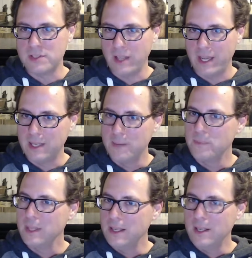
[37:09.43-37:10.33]
Like
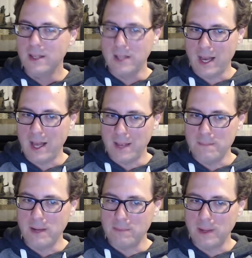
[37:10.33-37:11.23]

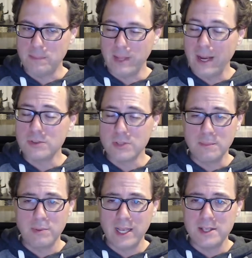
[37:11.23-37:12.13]
my players are
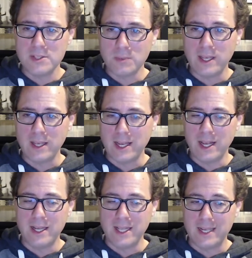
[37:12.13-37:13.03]
complaining this week, and I kind
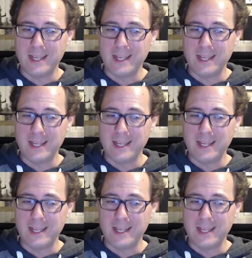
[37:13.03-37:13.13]
of get it.